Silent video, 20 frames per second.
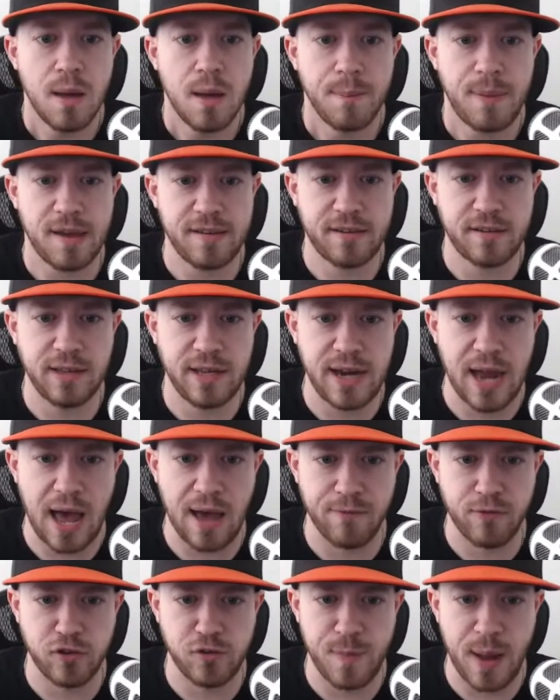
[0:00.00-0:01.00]
Basically an
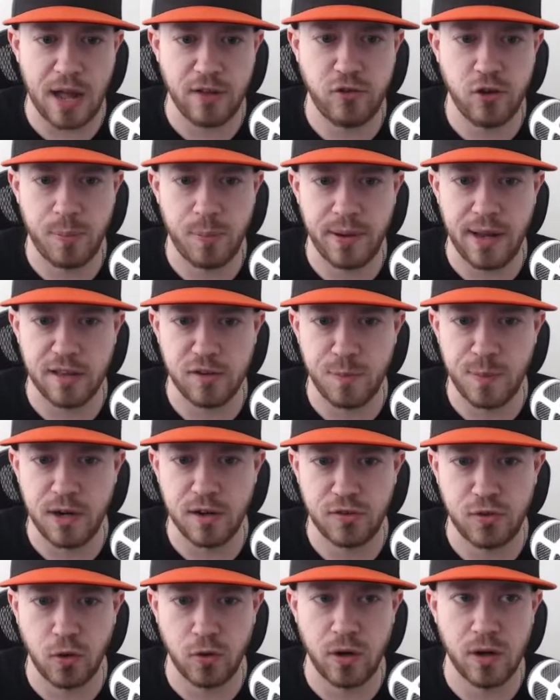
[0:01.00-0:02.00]
average matchup against
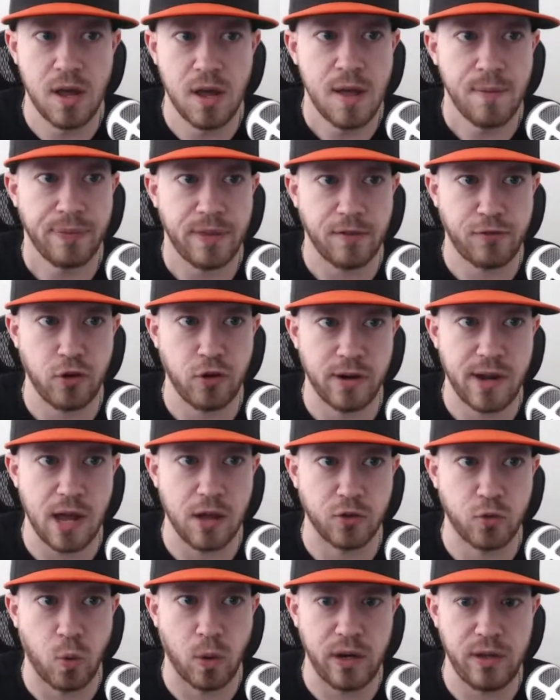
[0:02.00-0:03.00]
Minnesota. They've struck
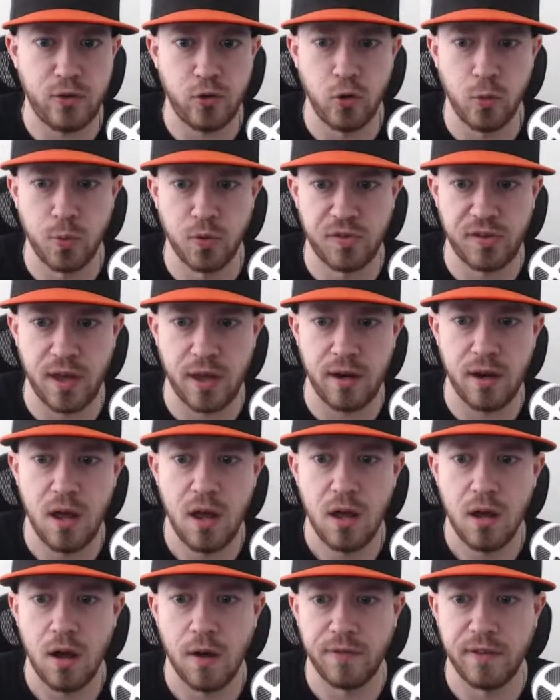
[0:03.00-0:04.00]
out 22%
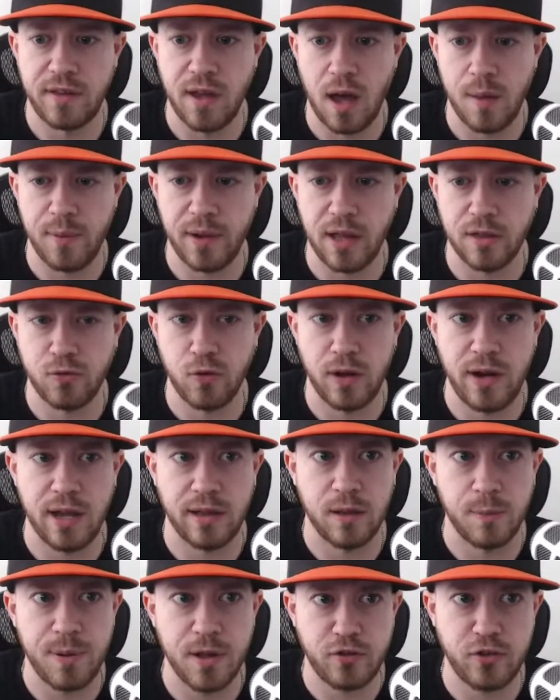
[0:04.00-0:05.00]
of the time against
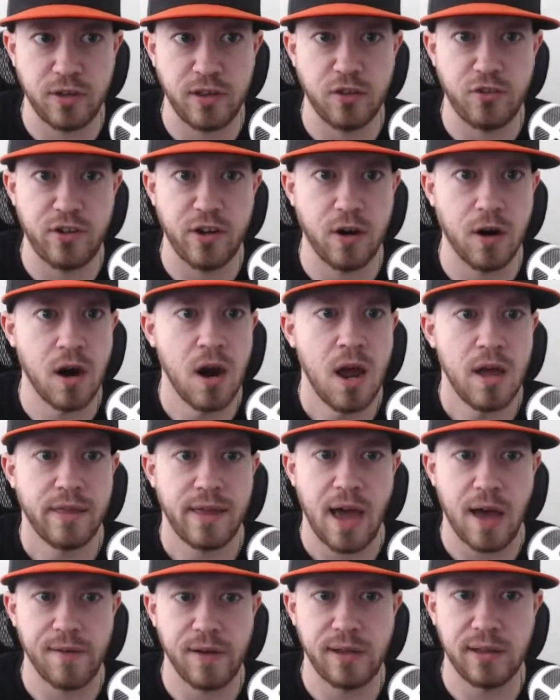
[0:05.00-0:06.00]
right-handed pitching this year. They
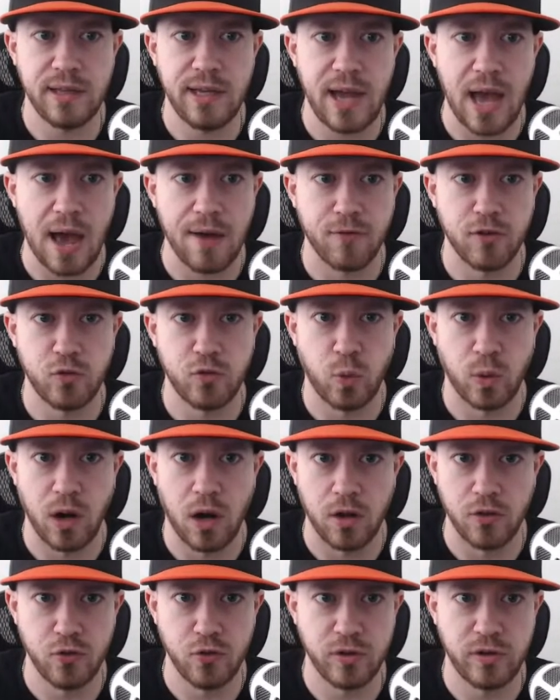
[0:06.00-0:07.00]
have a league average
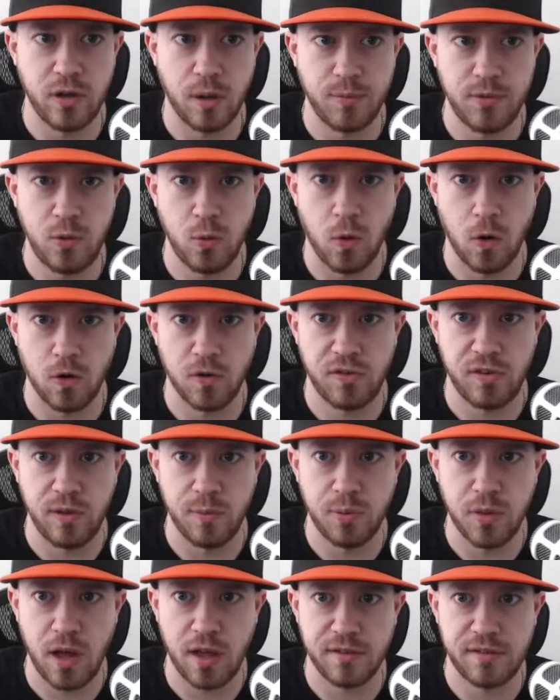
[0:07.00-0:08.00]
100 WRC
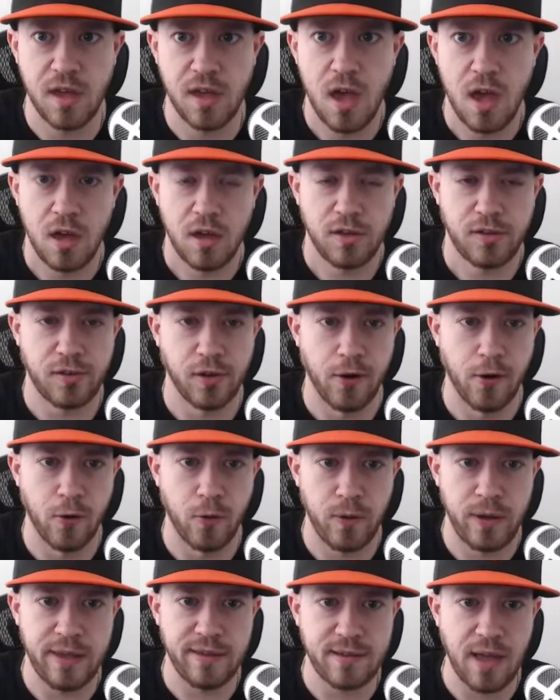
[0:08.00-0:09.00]
plus.
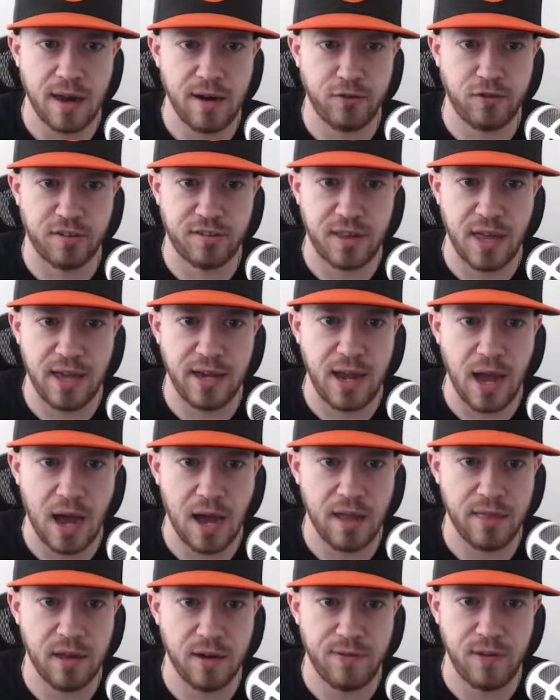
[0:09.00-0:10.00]
So he's kind of just a
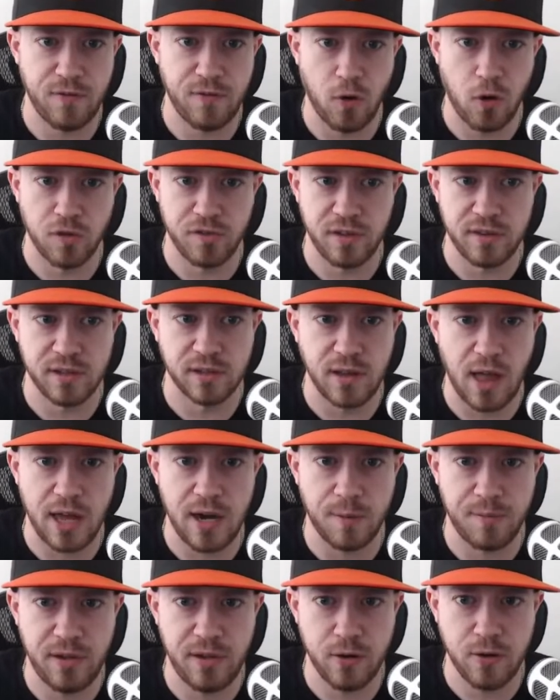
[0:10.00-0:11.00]
guy that if he falls into
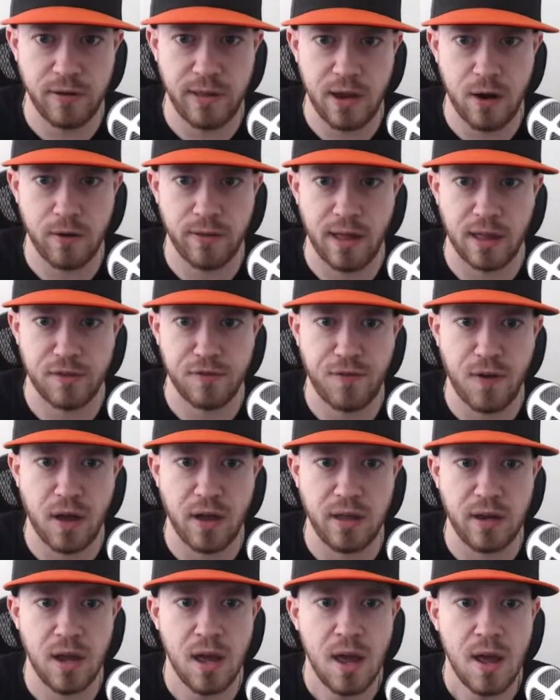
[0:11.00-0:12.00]
lineups here and there, that's
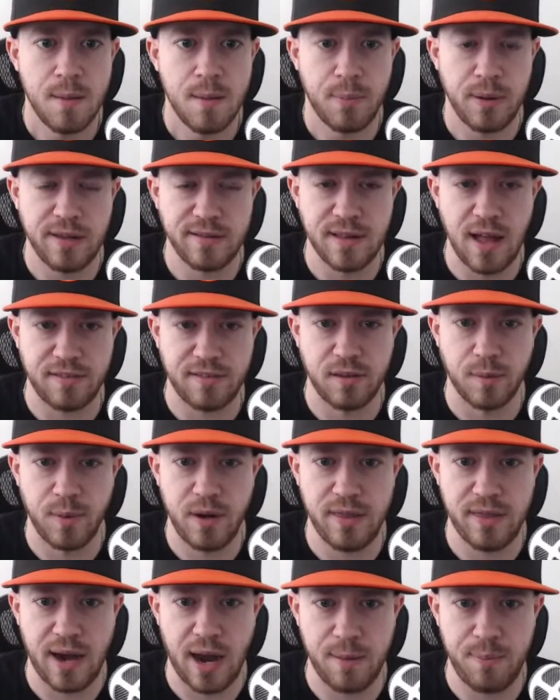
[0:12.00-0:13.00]
fine. But he's not
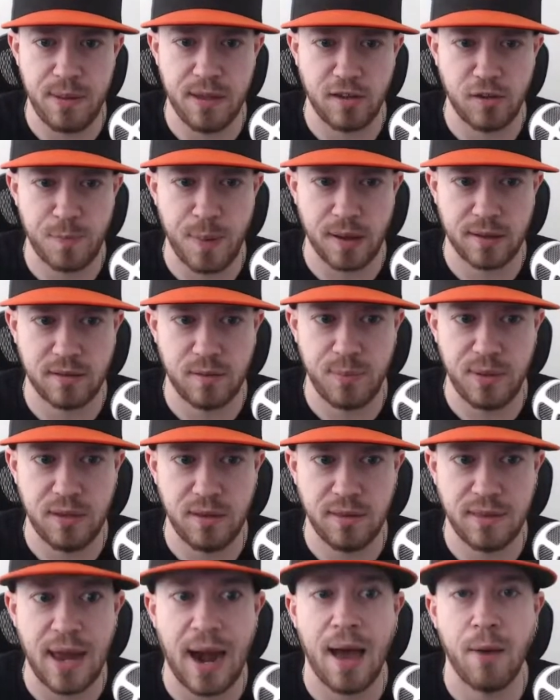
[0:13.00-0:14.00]
somebody that I would expect
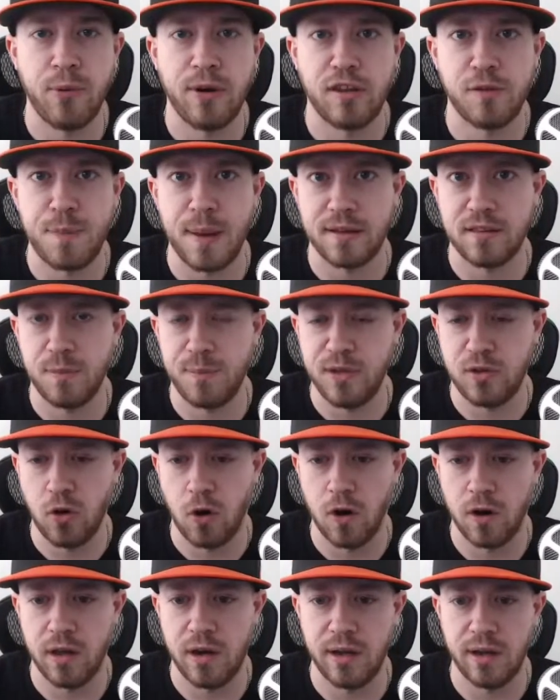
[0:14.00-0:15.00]
to be
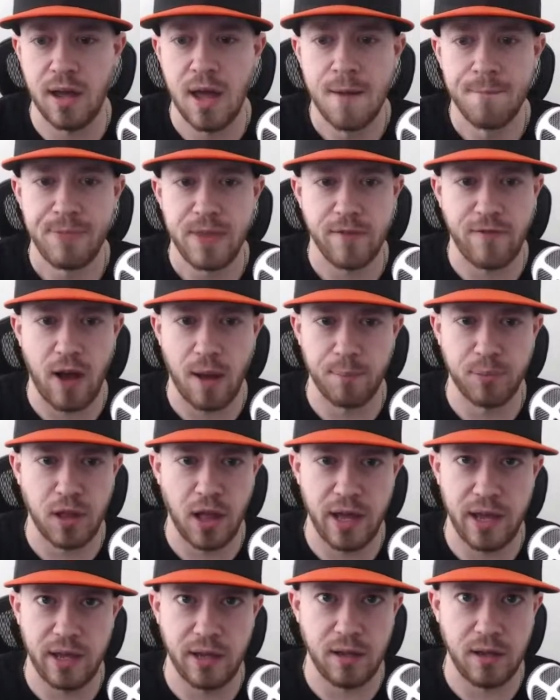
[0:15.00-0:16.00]
targeting if I'm
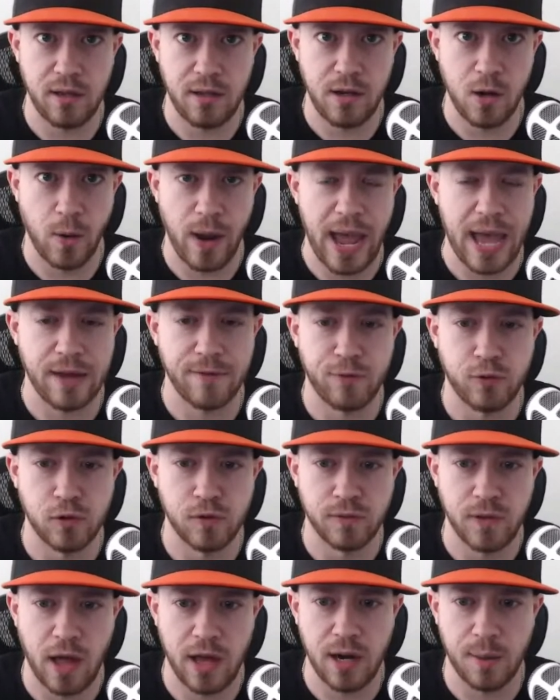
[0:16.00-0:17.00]
playing, a handful
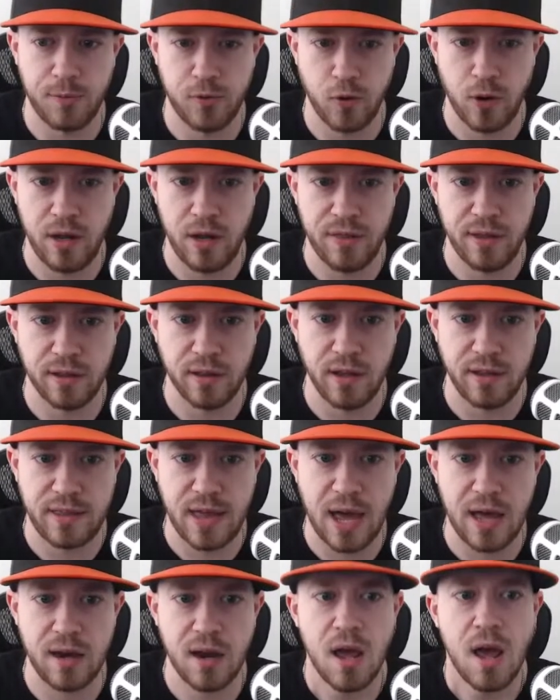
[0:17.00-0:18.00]
of lineups or anything like
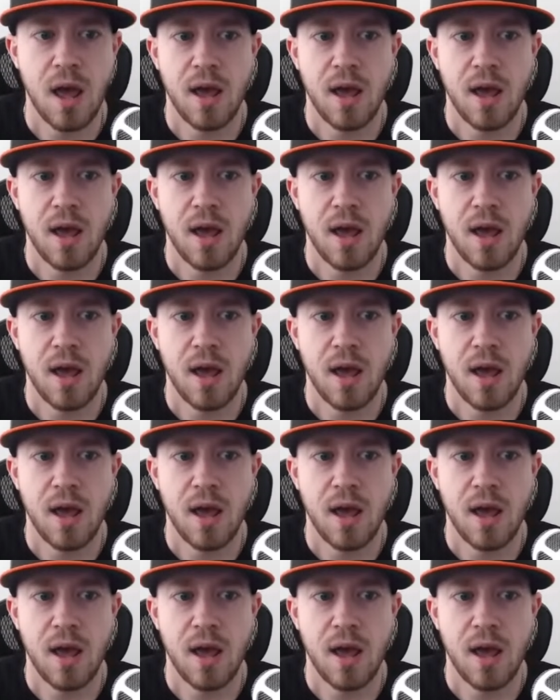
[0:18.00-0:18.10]
that.